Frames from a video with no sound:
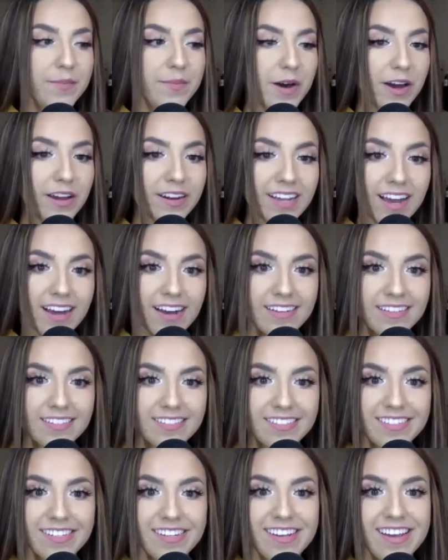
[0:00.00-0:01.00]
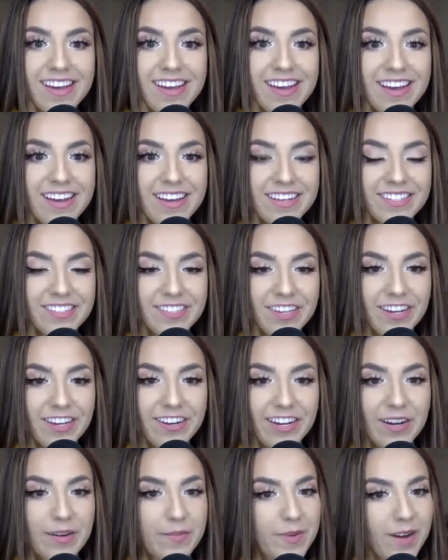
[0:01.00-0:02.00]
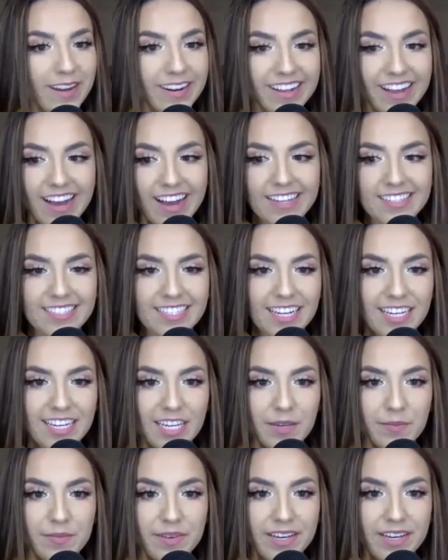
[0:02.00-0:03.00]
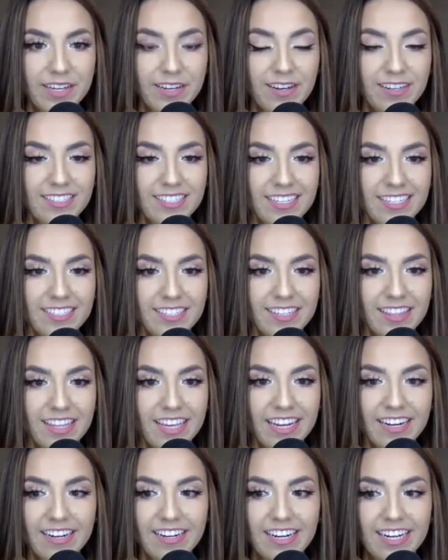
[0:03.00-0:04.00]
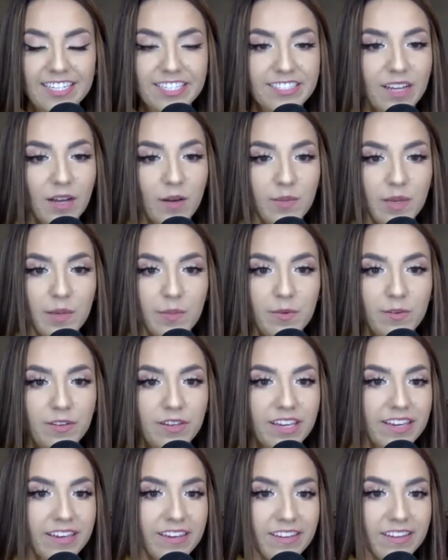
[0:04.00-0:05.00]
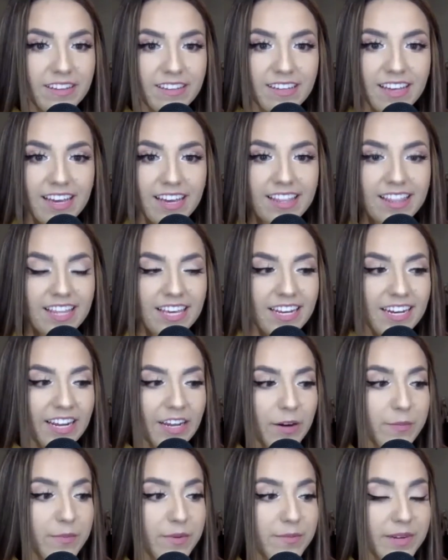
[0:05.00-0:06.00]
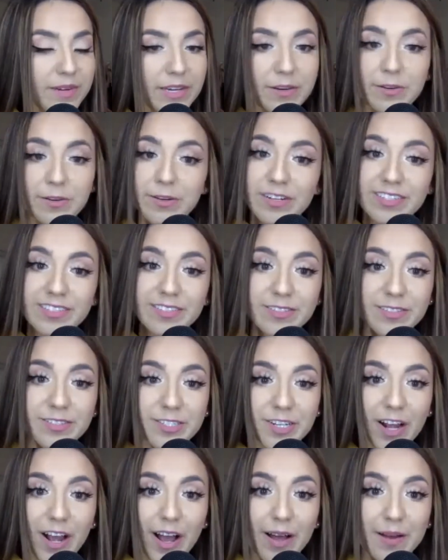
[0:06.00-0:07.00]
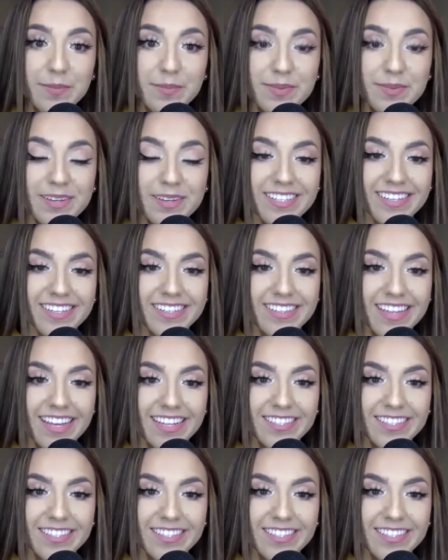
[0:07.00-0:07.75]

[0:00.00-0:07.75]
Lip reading: podcast. So I created a podcast, and I keep my content on there, and I just help people heal. And then I opened my own crystal shop, and that's